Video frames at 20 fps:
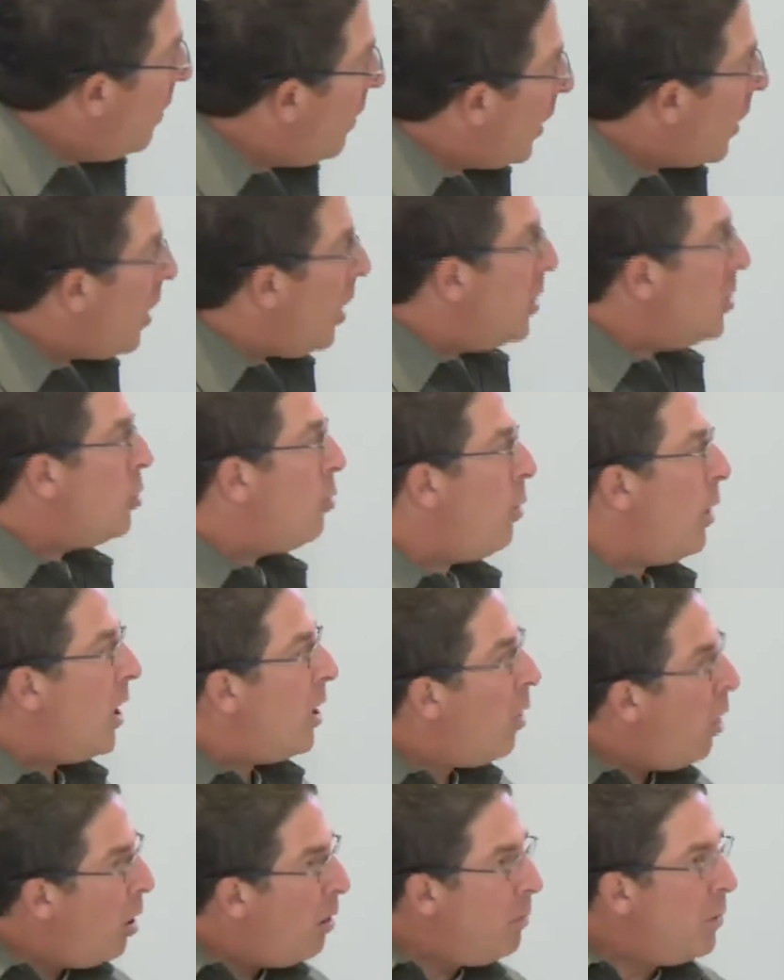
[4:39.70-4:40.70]
in the country
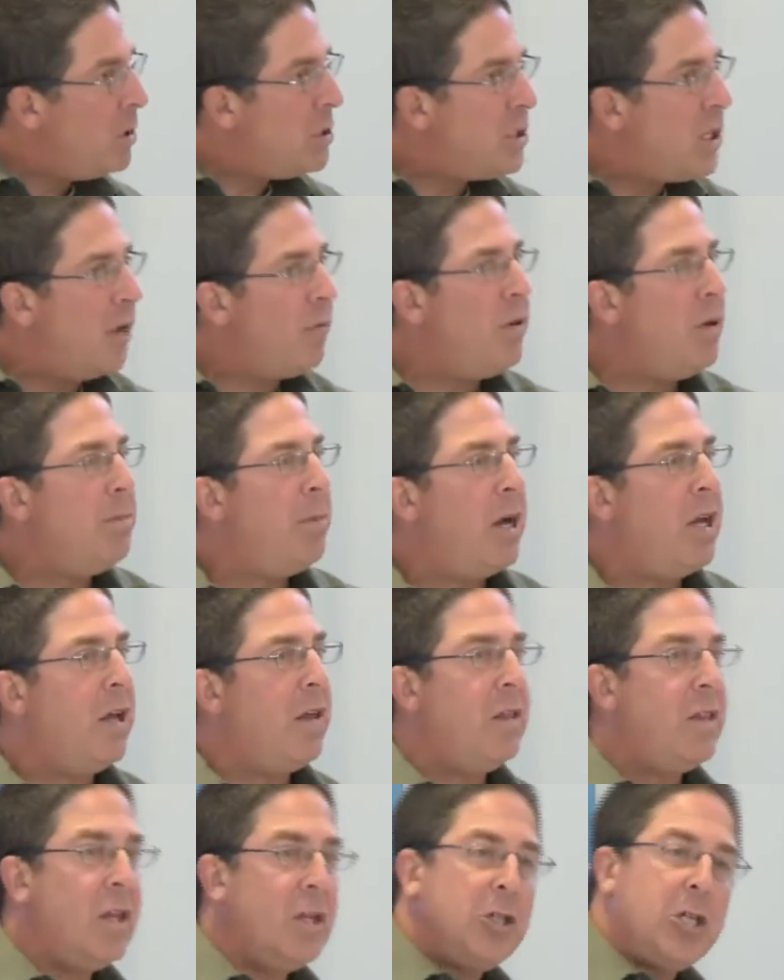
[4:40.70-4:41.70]
and almost everybody
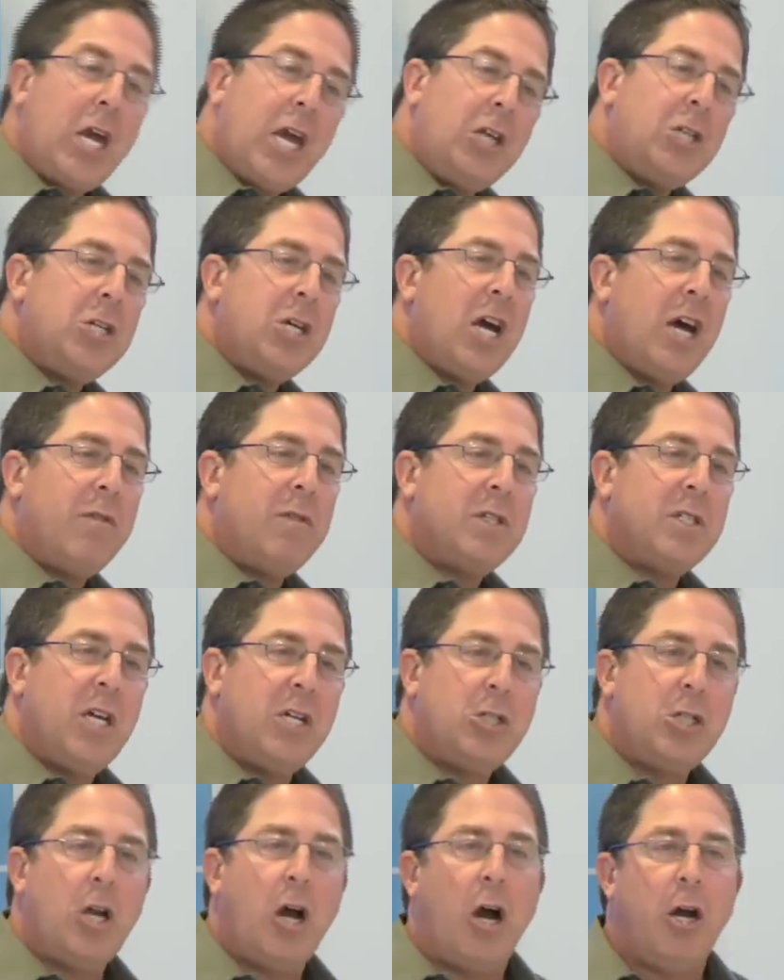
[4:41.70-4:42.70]
in the education
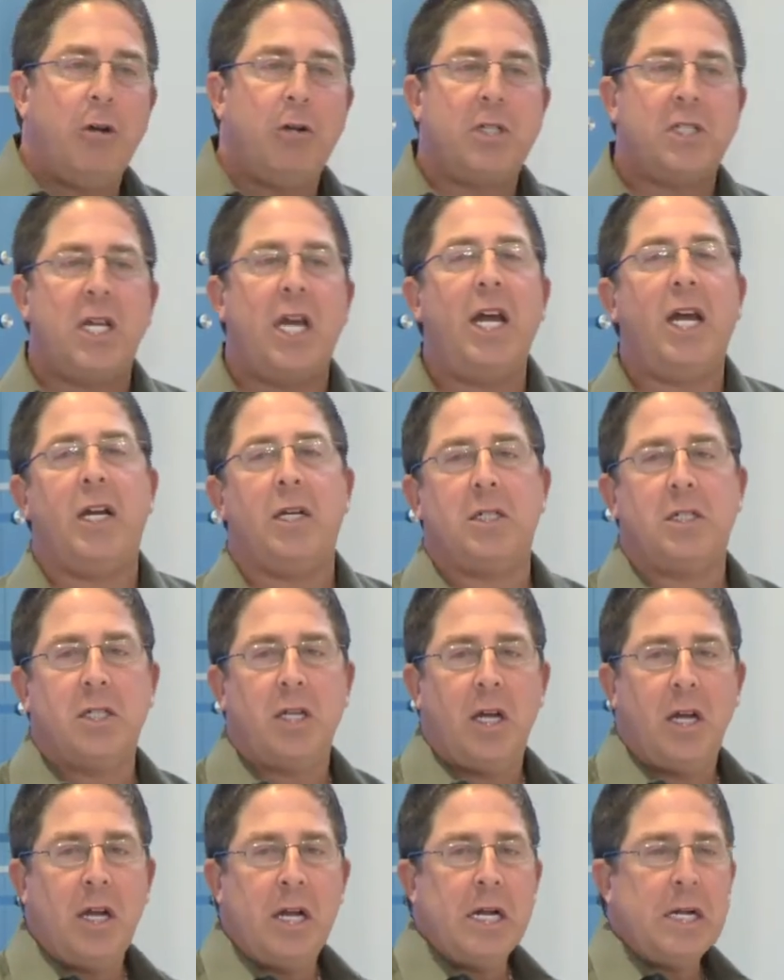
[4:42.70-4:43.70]
conversation understands
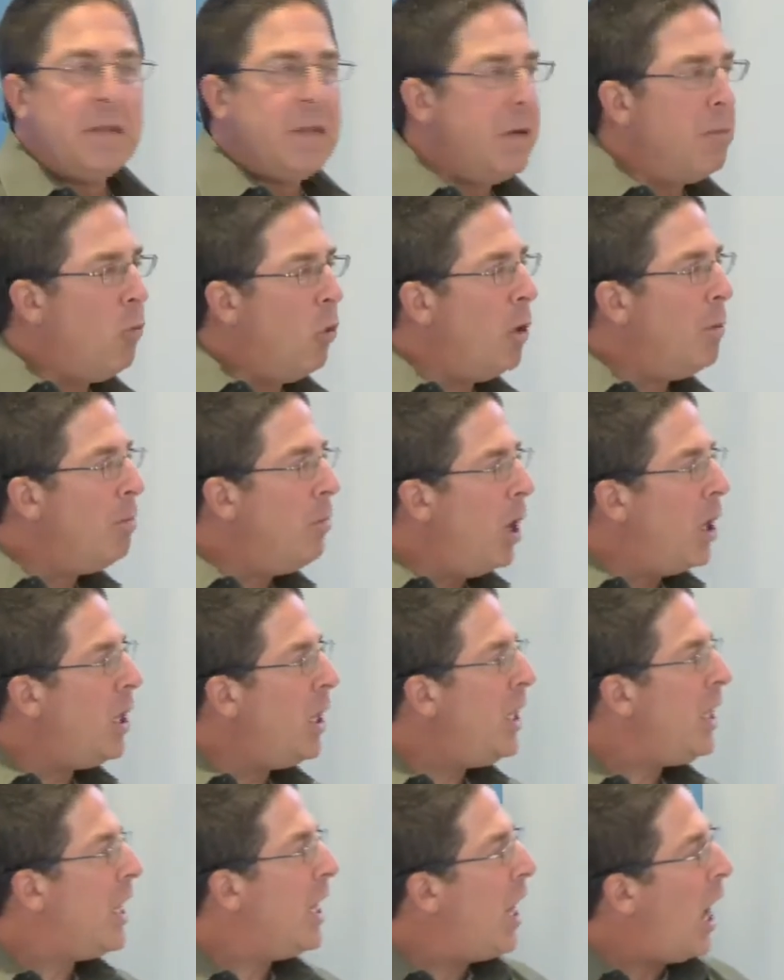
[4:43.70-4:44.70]
that more
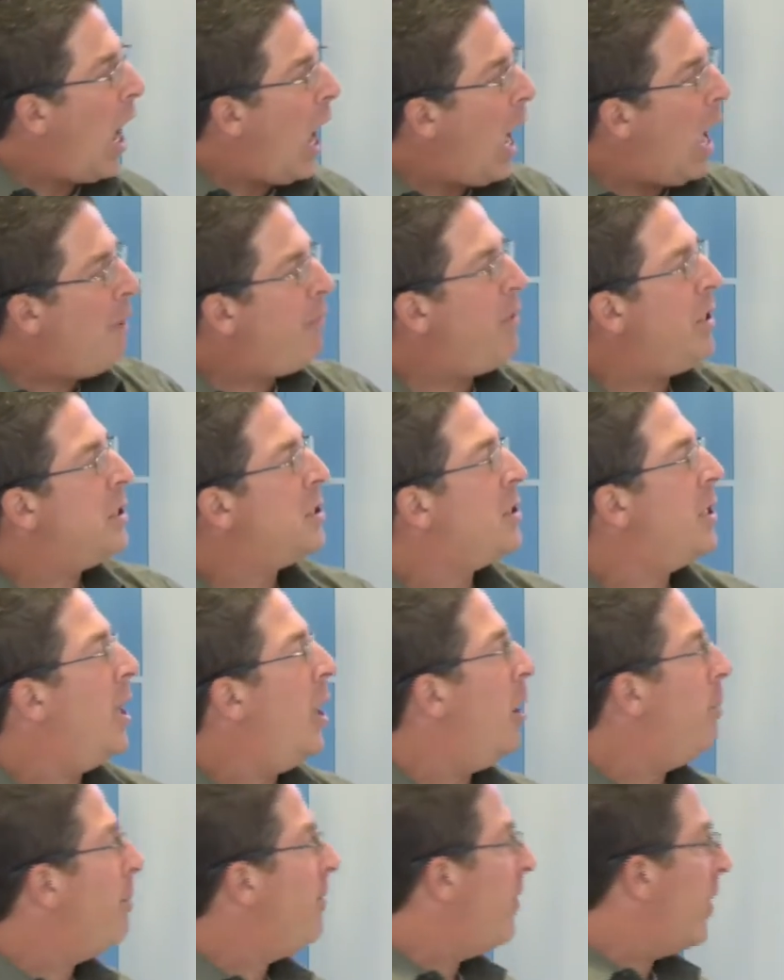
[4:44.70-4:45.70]
money can obviously
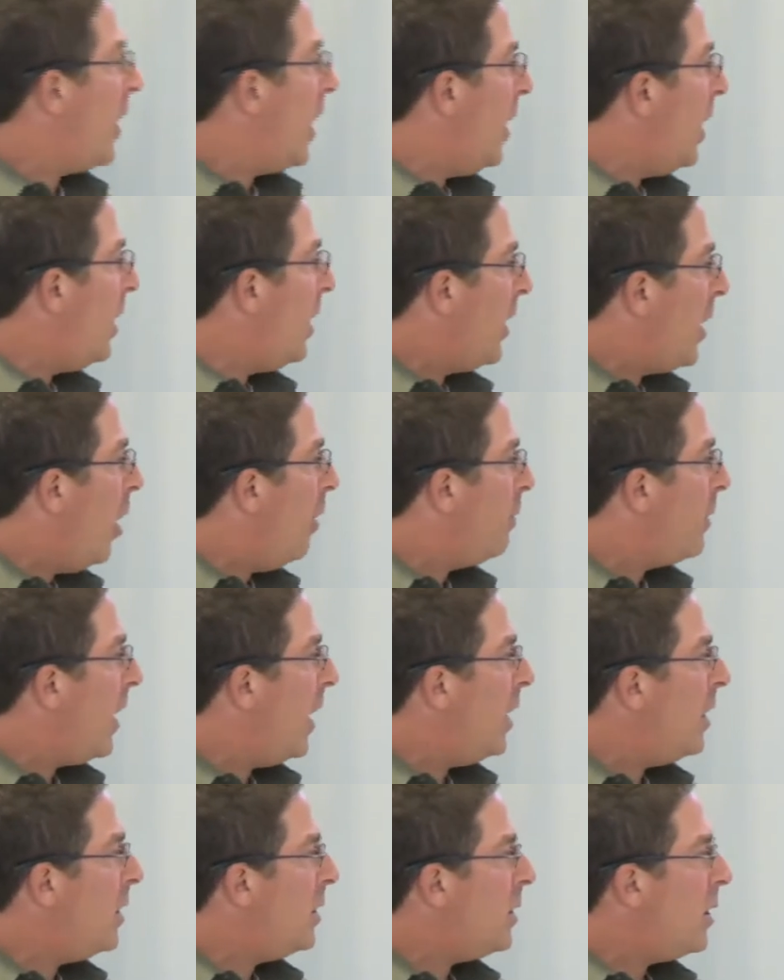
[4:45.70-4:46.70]
help
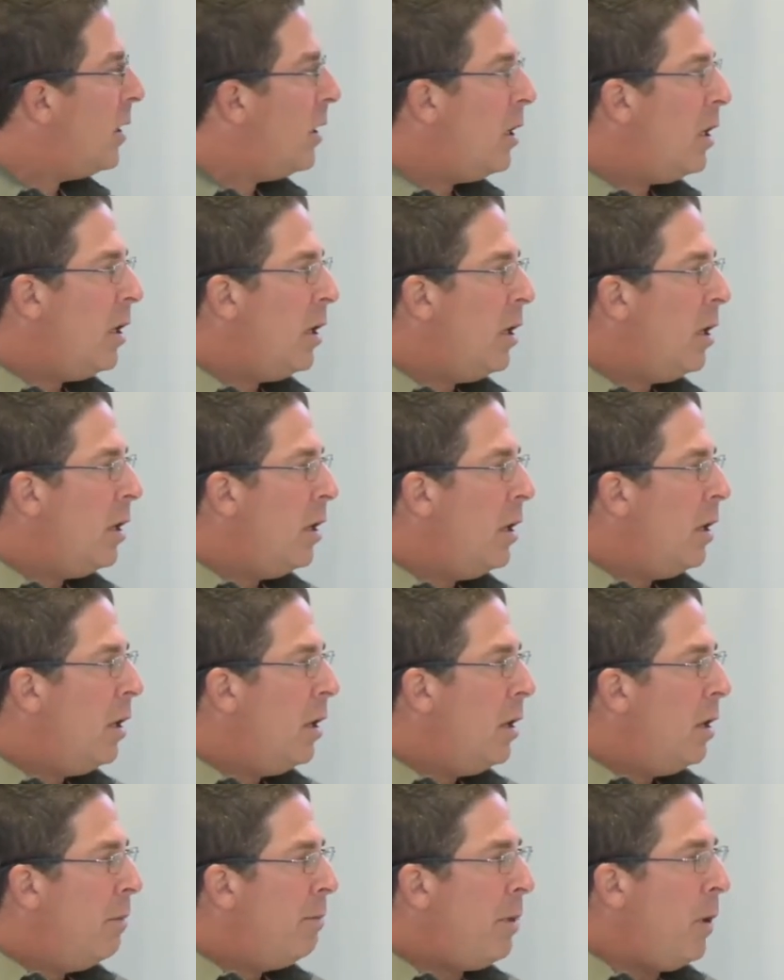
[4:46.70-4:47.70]
kids,
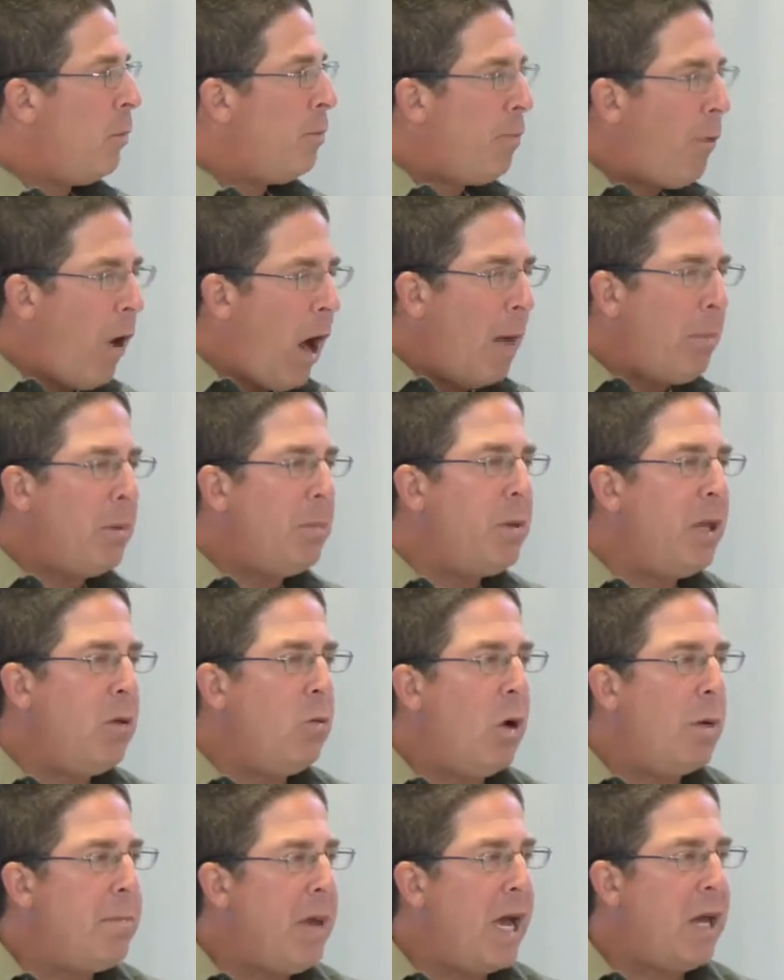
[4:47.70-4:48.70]
but probably
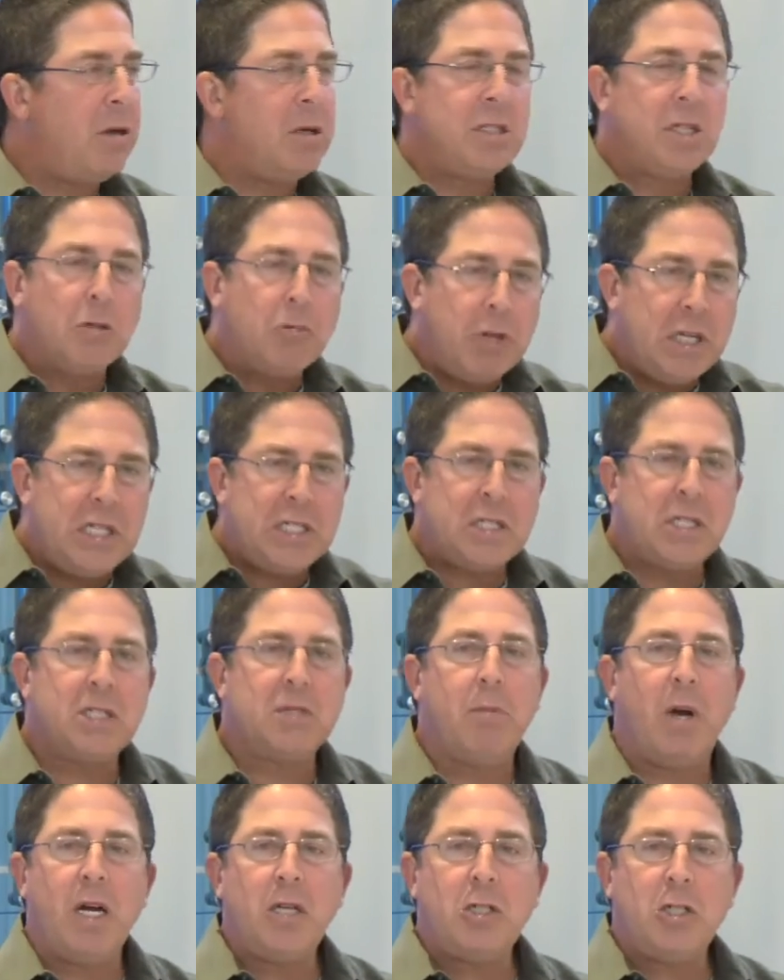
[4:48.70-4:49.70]
what matters at least
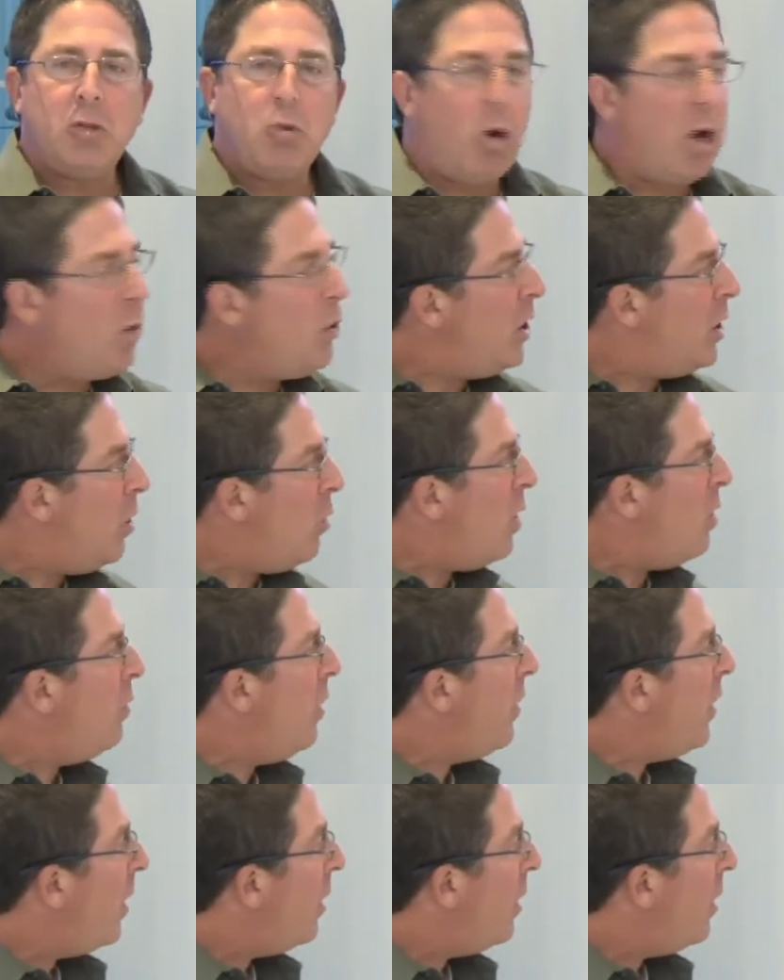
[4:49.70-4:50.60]
as much is what are we doing with